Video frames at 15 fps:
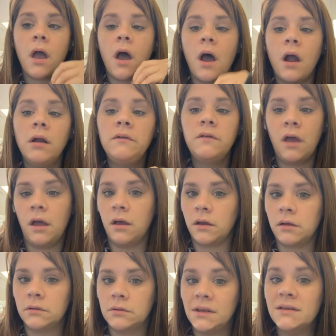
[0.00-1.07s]
Our
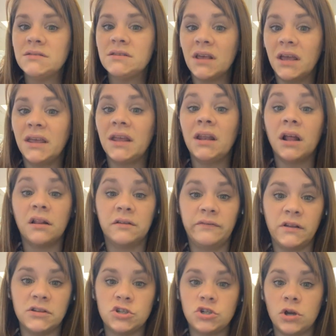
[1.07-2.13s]
tongue is like an
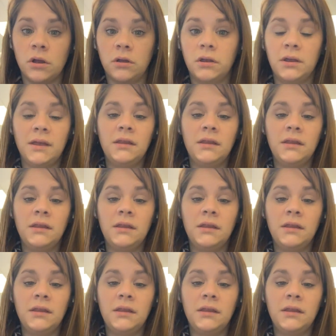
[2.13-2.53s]
elephant's trunk.